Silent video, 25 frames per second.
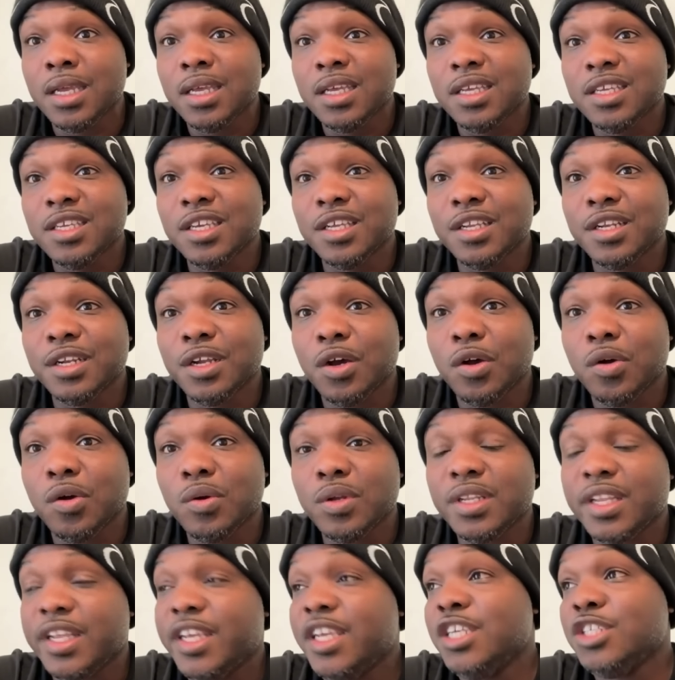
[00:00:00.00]

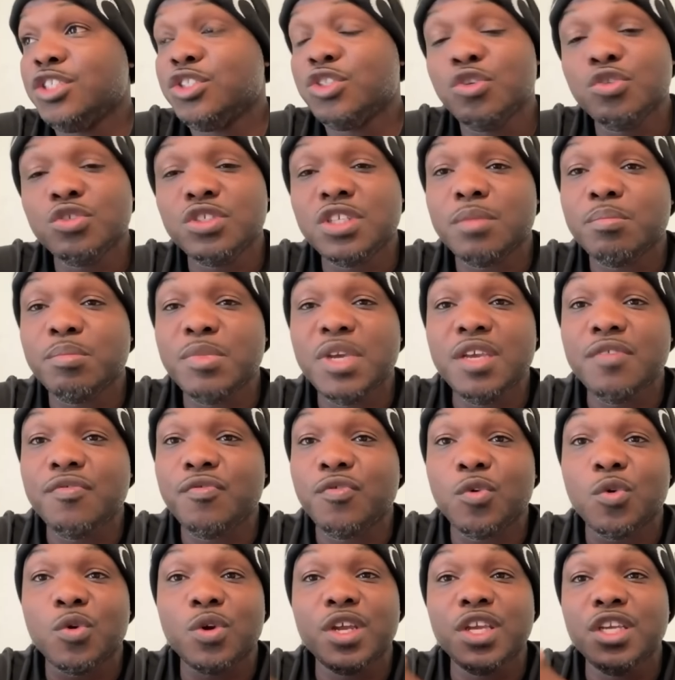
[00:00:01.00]
He's using me for